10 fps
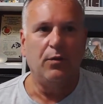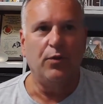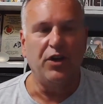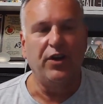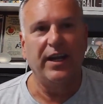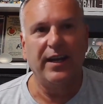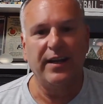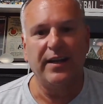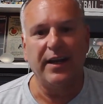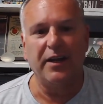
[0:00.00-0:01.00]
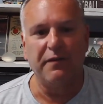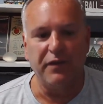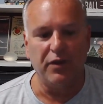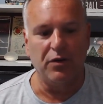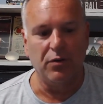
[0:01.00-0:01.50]
when you get into an
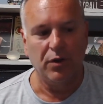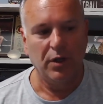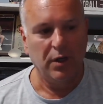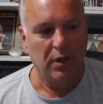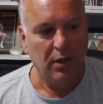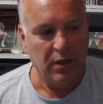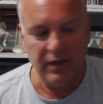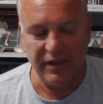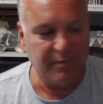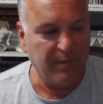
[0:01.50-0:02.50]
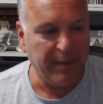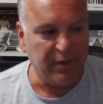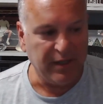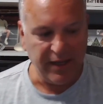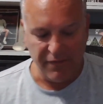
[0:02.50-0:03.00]
interview, this is my
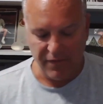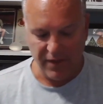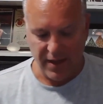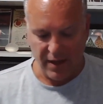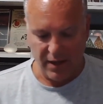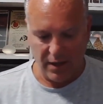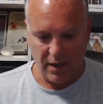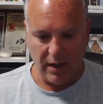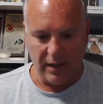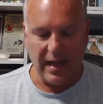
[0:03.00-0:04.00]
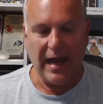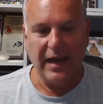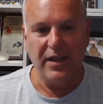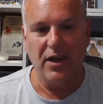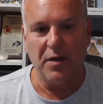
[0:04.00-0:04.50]
belief that a lot
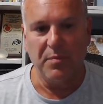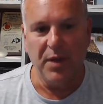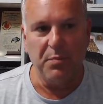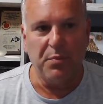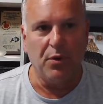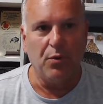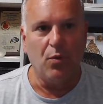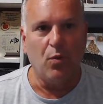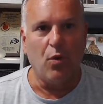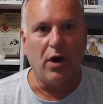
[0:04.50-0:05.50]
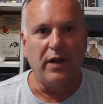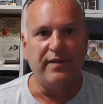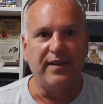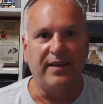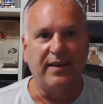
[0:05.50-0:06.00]
of young people want
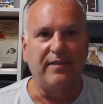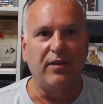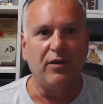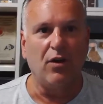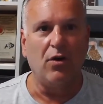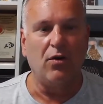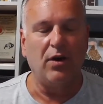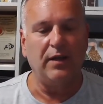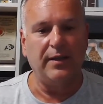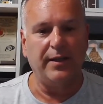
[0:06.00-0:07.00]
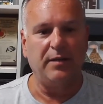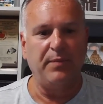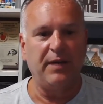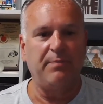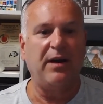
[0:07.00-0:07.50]
to get to know a little
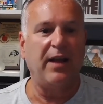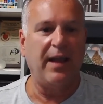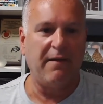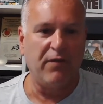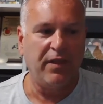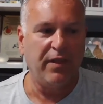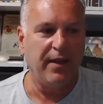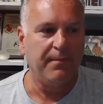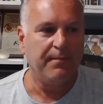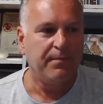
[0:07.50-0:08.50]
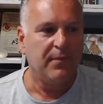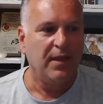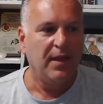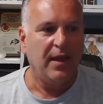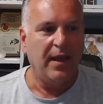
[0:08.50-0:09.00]
bit about everything.
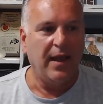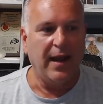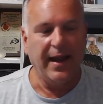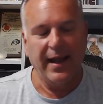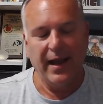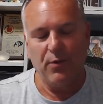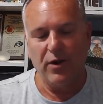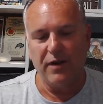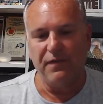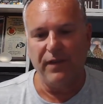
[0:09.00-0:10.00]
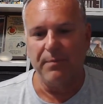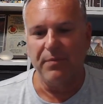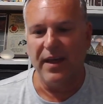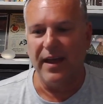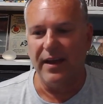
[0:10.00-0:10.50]
And I kind of to
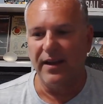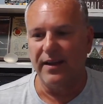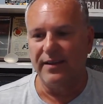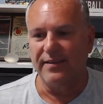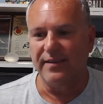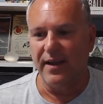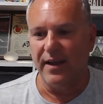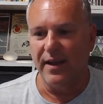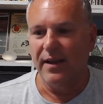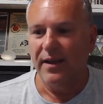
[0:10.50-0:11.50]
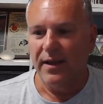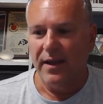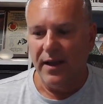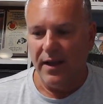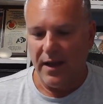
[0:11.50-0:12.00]
flip that and say,
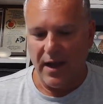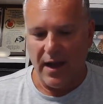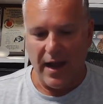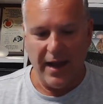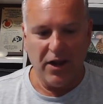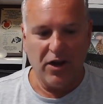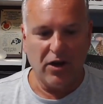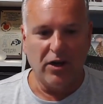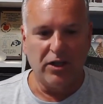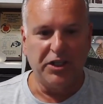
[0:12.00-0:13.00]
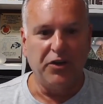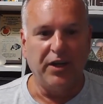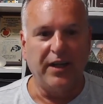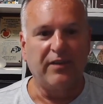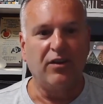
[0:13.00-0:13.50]
I encourage you
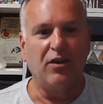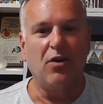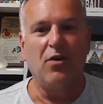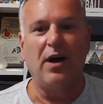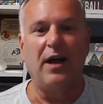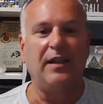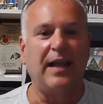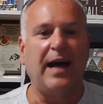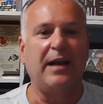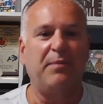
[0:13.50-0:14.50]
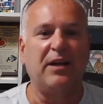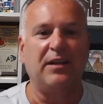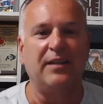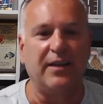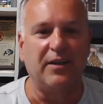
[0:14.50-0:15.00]
to get to know a lot about a
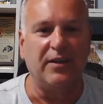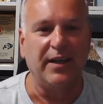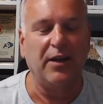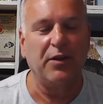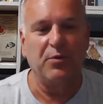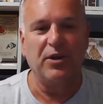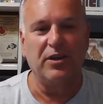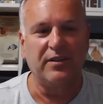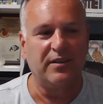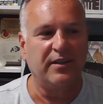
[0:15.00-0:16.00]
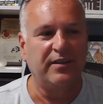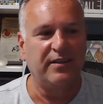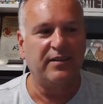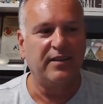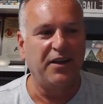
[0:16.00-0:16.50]
little. In other words, let's
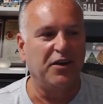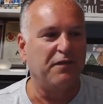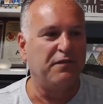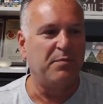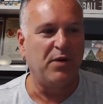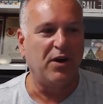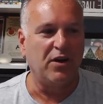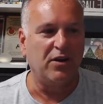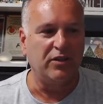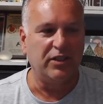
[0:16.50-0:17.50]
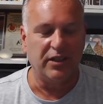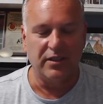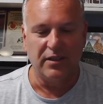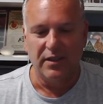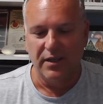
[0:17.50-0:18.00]
just say you're a football coach
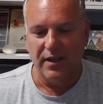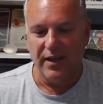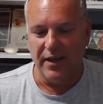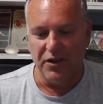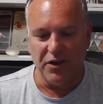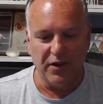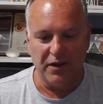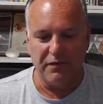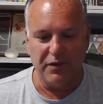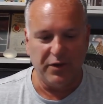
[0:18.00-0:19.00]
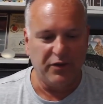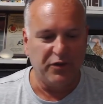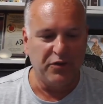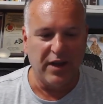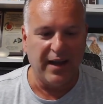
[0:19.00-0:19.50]
and you're interviewing
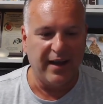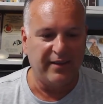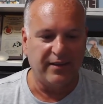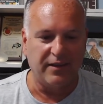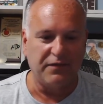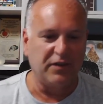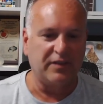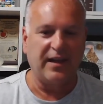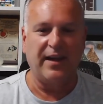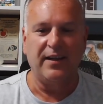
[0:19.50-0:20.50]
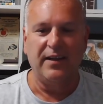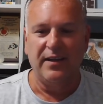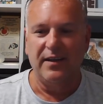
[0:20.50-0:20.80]
two guys, and the first guy